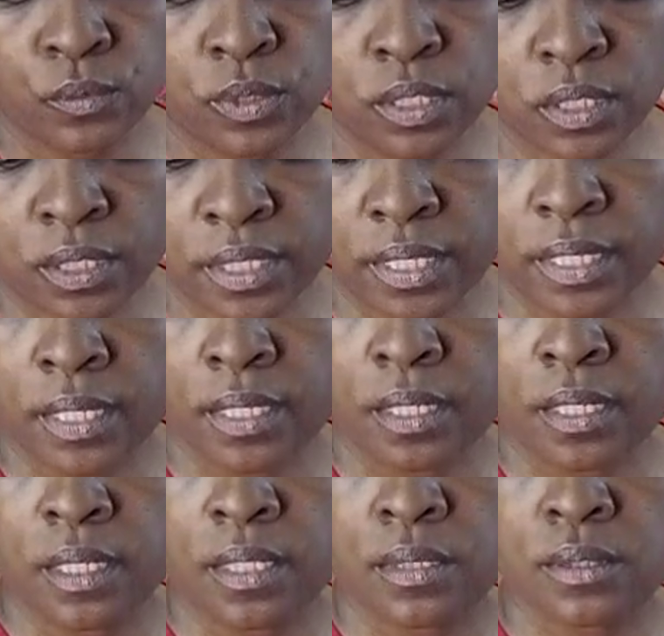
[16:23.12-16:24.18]
look at it,
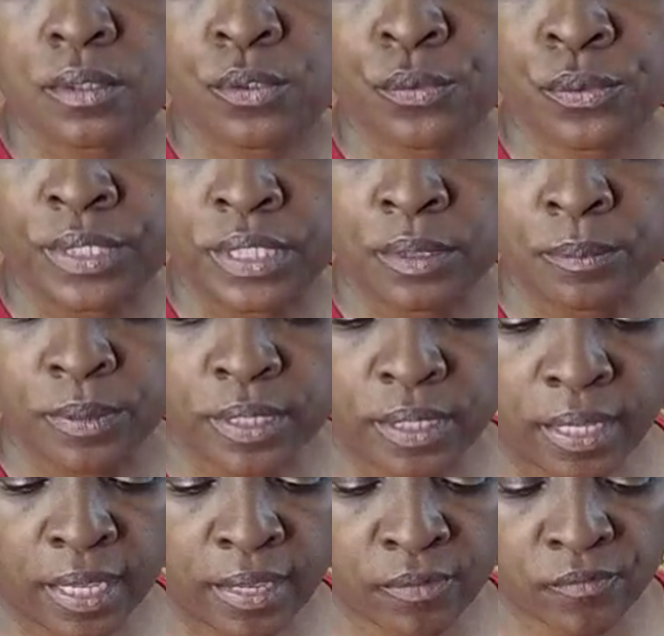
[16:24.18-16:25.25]
it's green, but it
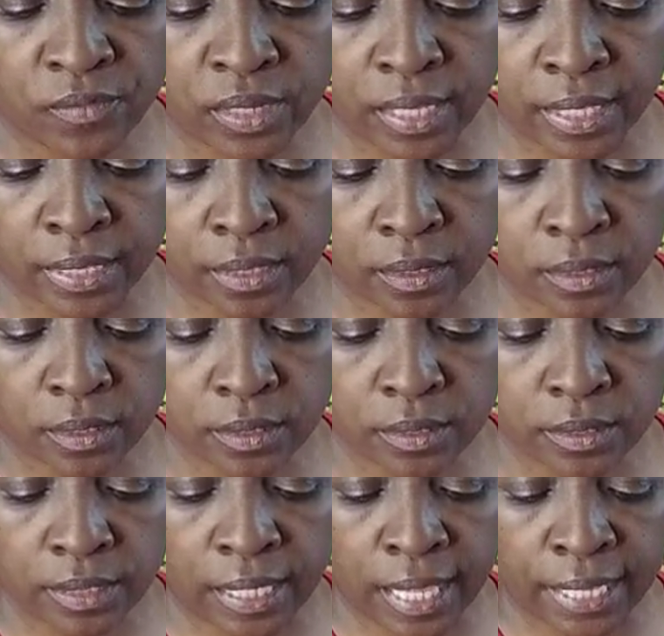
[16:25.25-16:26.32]
have like a little
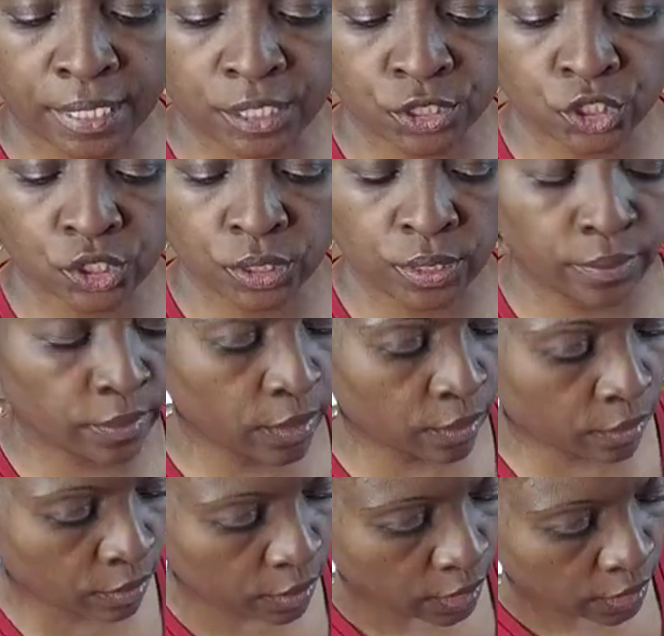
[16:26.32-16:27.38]
lightish in
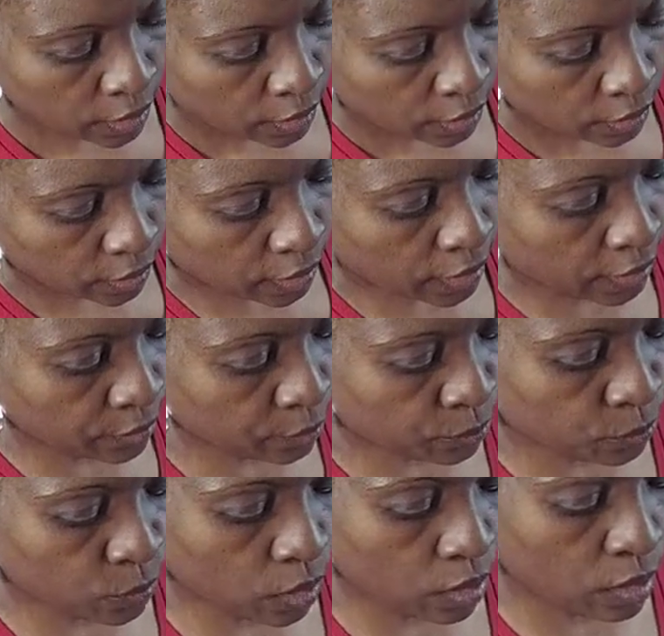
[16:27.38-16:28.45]
there, and it kind of
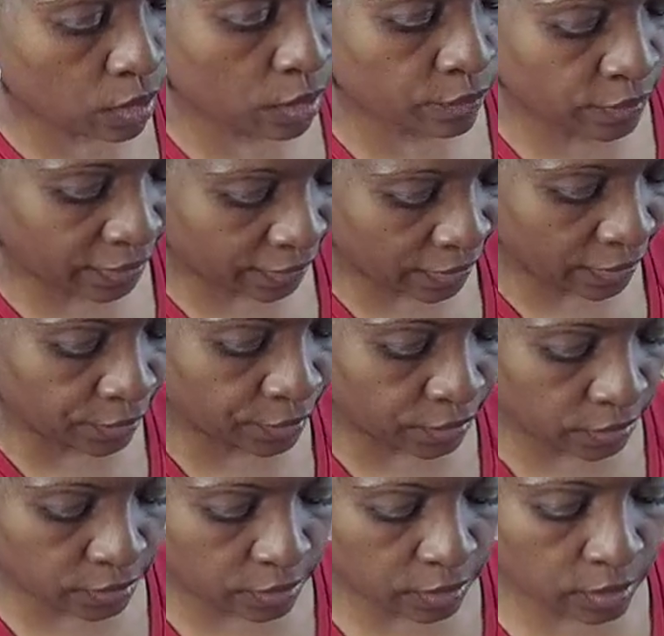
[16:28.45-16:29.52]
not kind of,
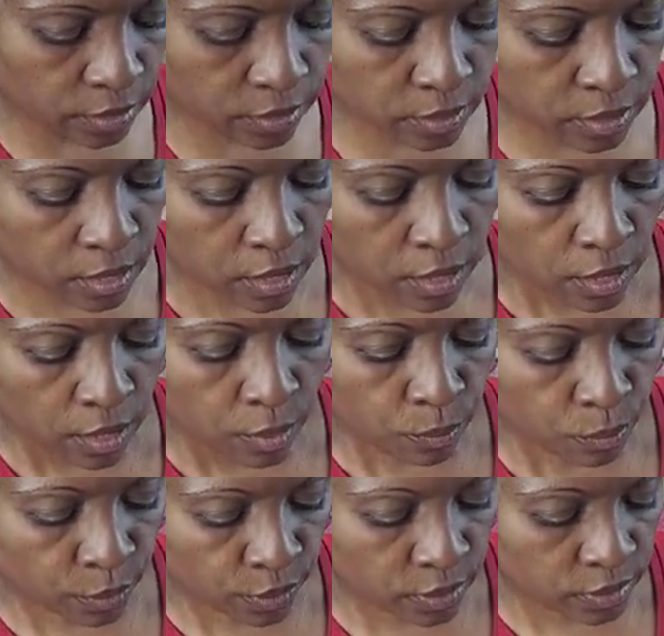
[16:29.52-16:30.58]
it does
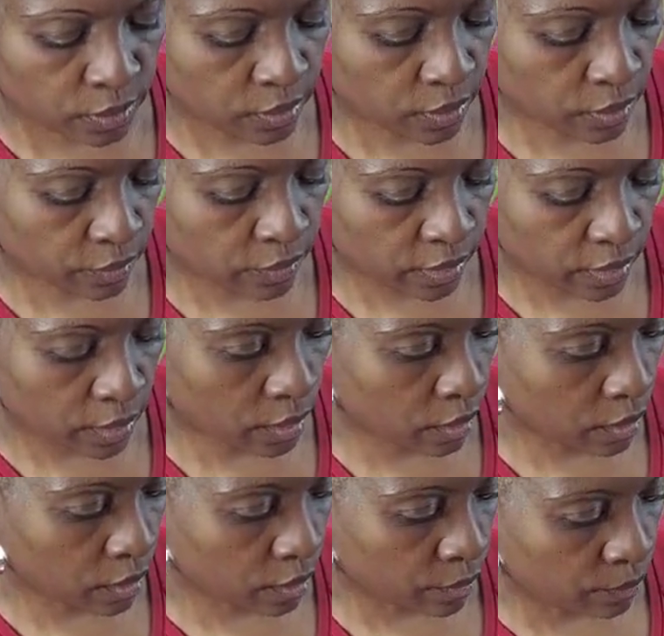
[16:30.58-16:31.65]
bring the
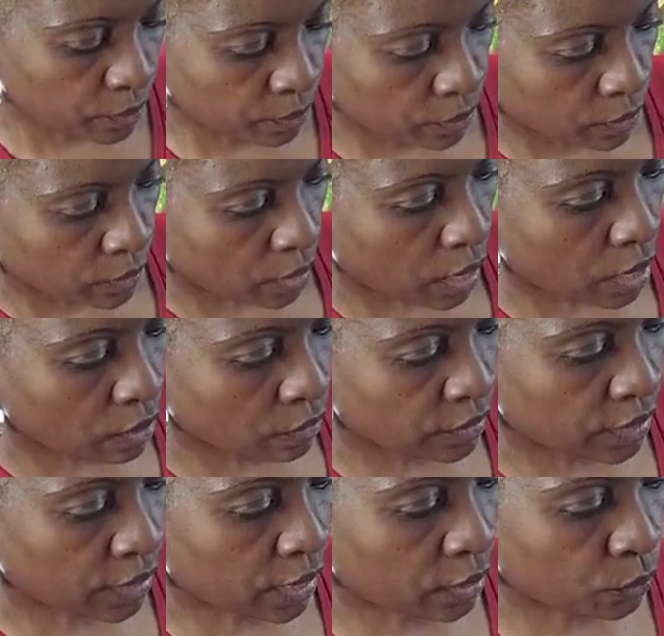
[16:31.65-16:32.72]
all
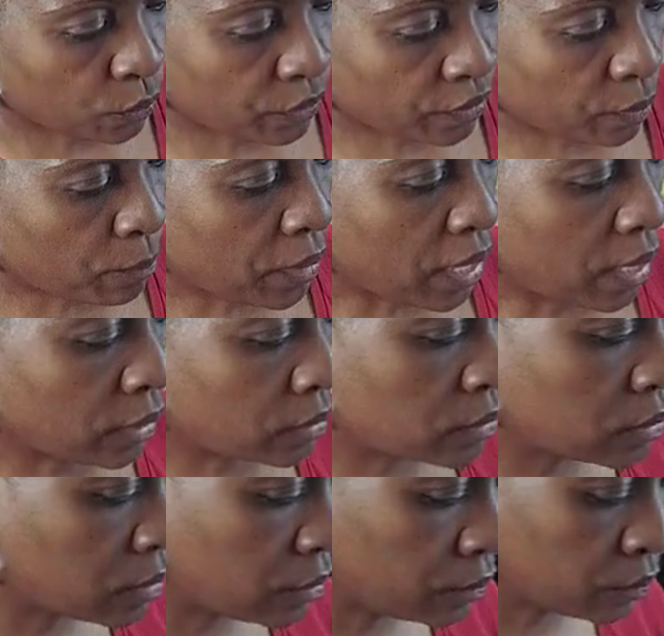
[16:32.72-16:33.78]
that out with the
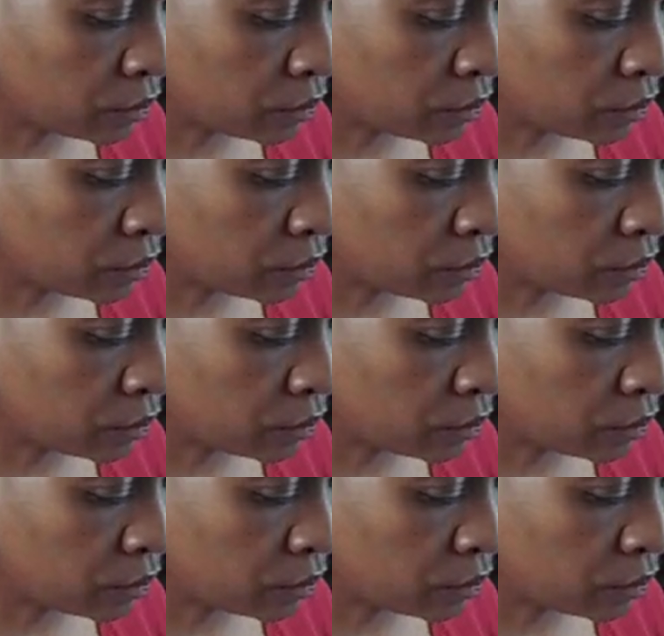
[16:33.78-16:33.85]
box.